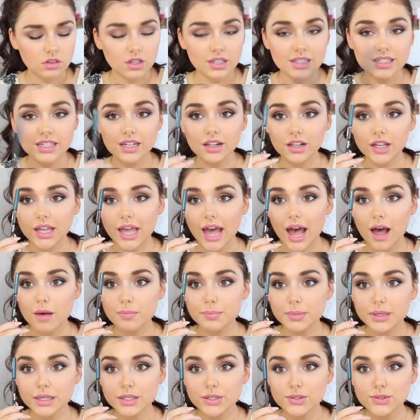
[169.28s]
the teal
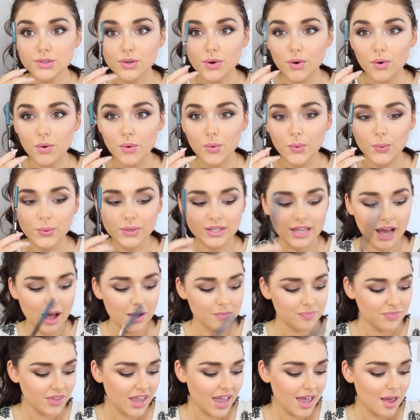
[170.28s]
cap so yeah
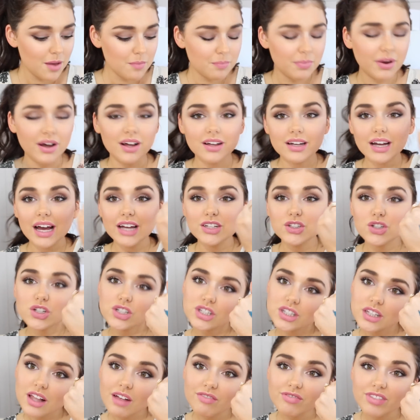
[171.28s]
but I
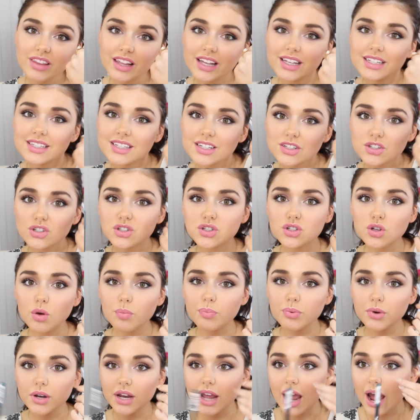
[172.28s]
just love this it's so
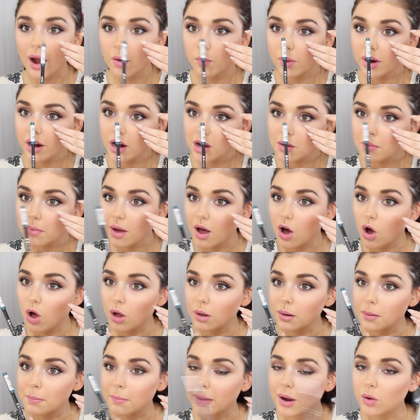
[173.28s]
pretty I wear it
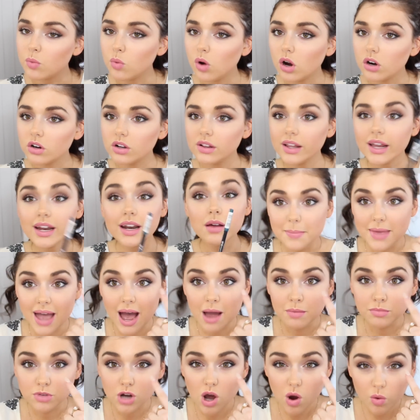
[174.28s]
on my waterline I mean, yeah
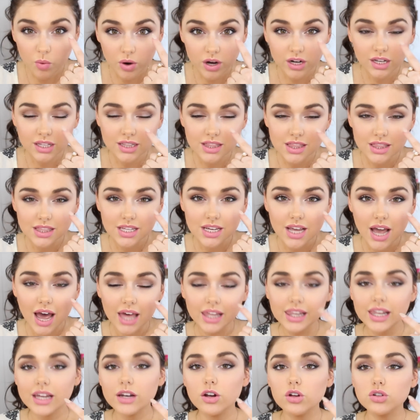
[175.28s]
I'm not wearing the
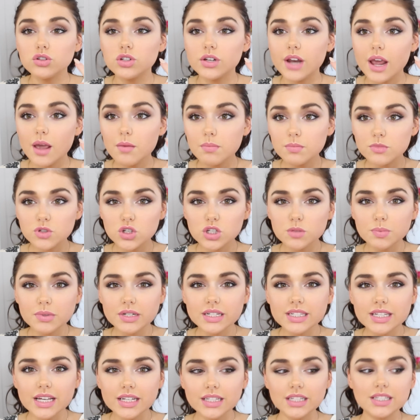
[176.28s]
eyeliner today just
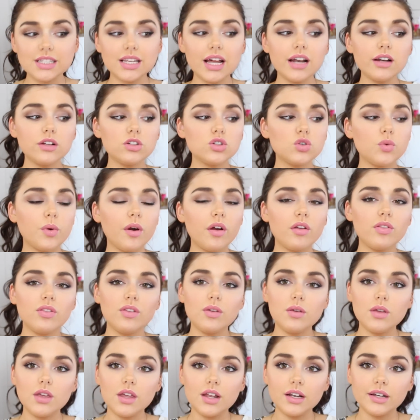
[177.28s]
because I decided to wear
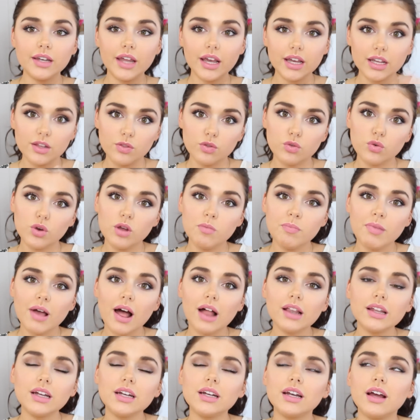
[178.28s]
the Naked 3
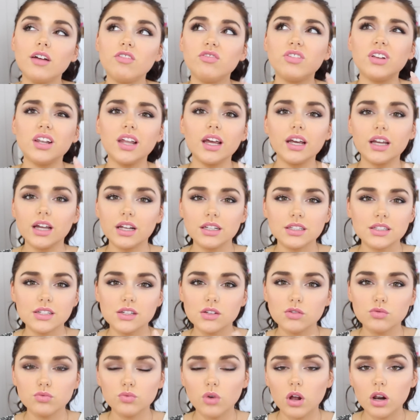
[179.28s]
palette and I feel like I
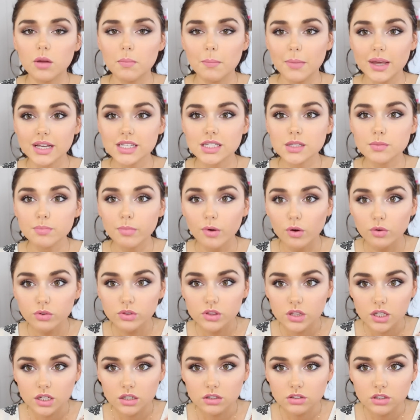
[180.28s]
didn't want to mix
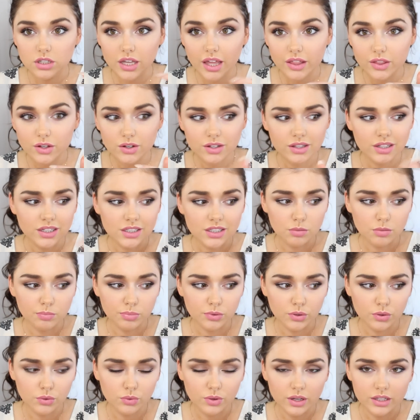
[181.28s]
both together the
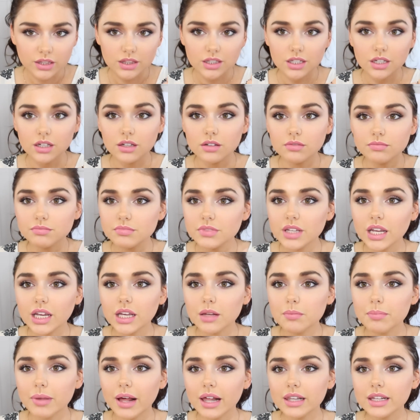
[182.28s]
blue and the
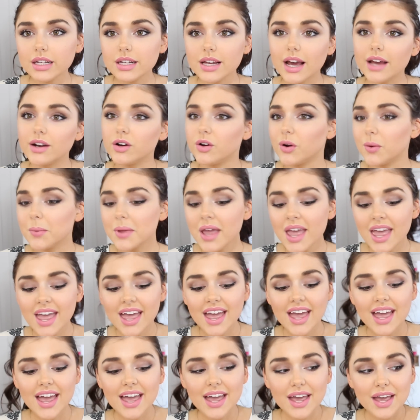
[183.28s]
Naked palette I don't know
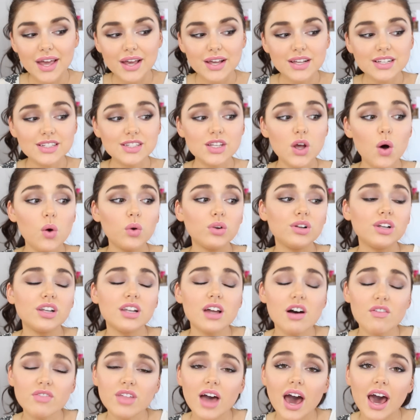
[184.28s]
so
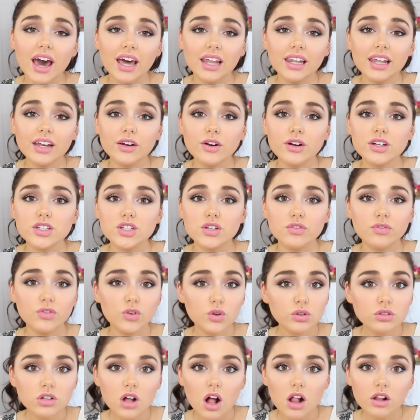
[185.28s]
love that eyeliner. It's a
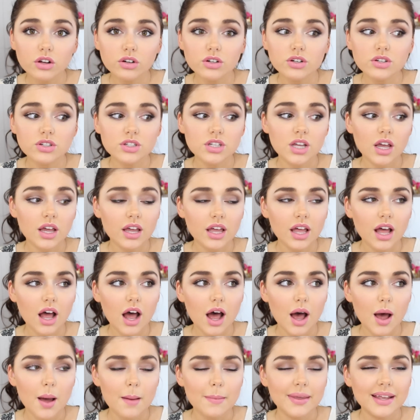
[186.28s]
few dollars.
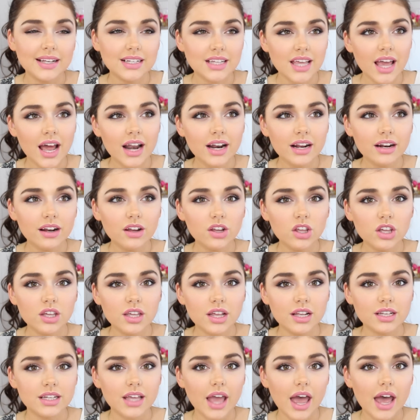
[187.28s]
Um, in Canada, you
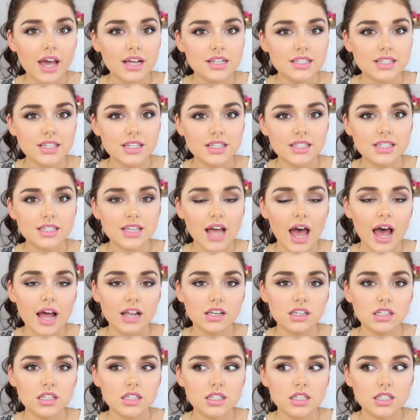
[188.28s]
can get Essence
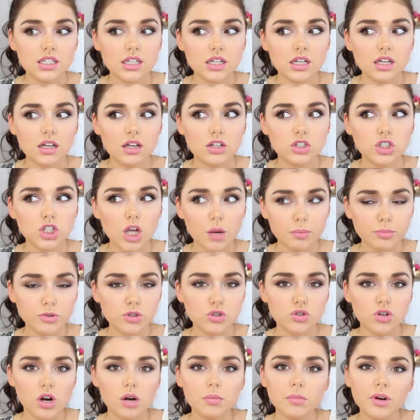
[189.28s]
at
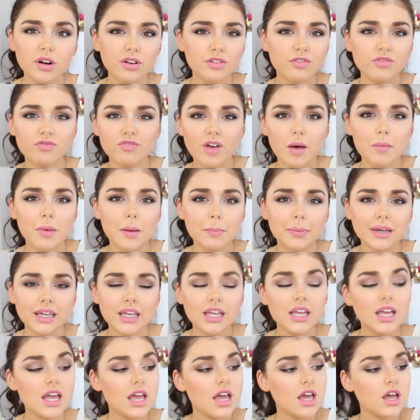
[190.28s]
Shoppers Drug Mart,
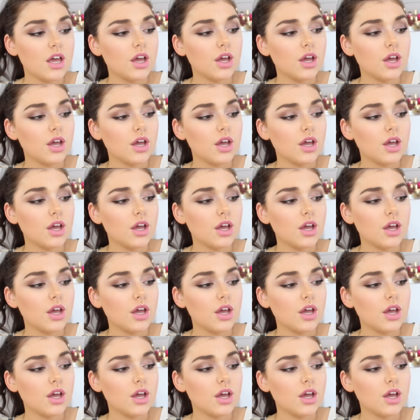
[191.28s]
Pharmaprix.